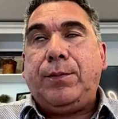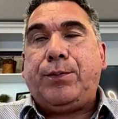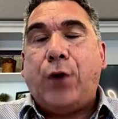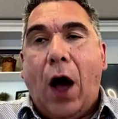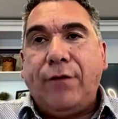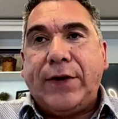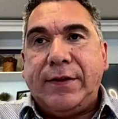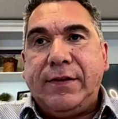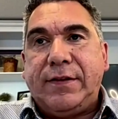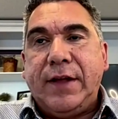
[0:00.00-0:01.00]

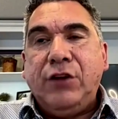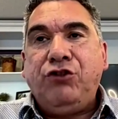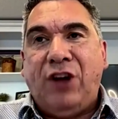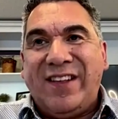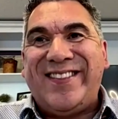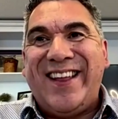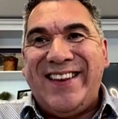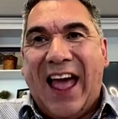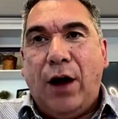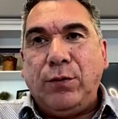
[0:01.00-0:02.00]
province just
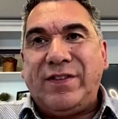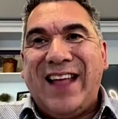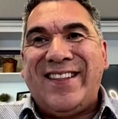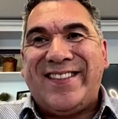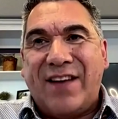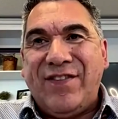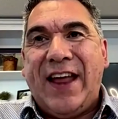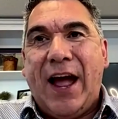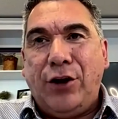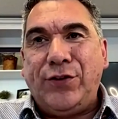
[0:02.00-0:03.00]
announced a
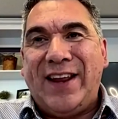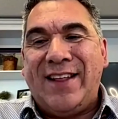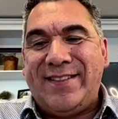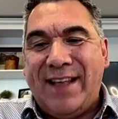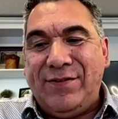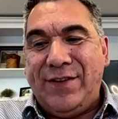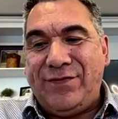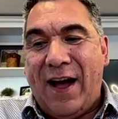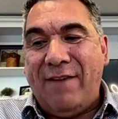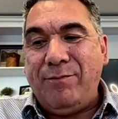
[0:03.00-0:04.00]

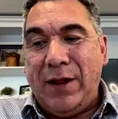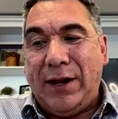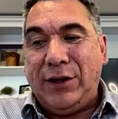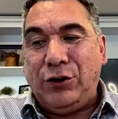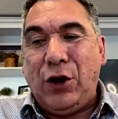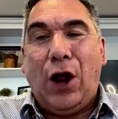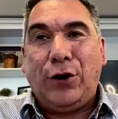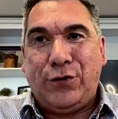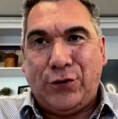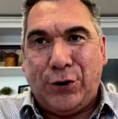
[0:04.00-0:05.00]
$775 million
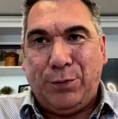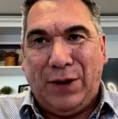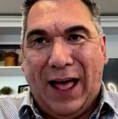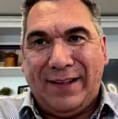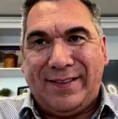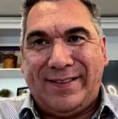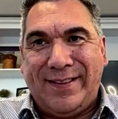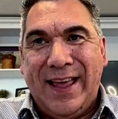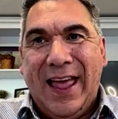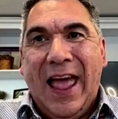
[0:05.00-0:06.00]
surplus.
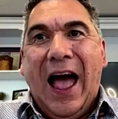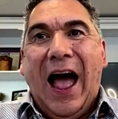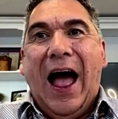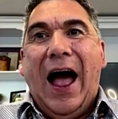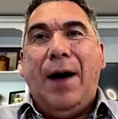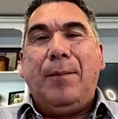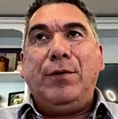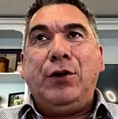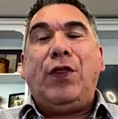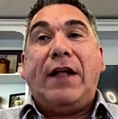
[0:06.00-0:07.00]

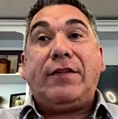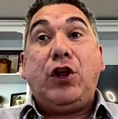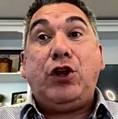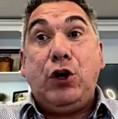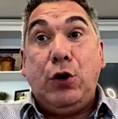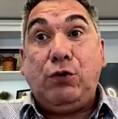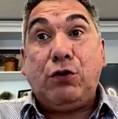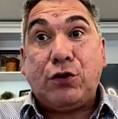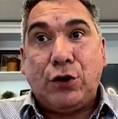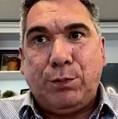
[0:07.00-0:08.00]
You know, that's a huge
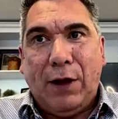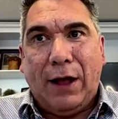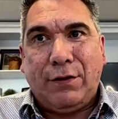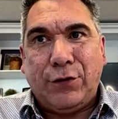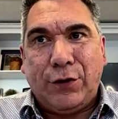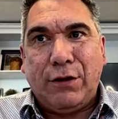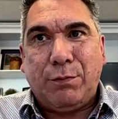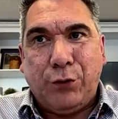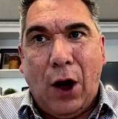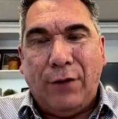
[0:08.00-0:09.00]
surplus for this
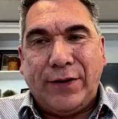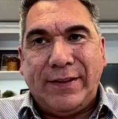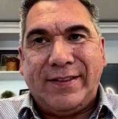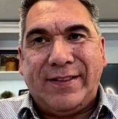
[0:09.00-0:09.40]
province.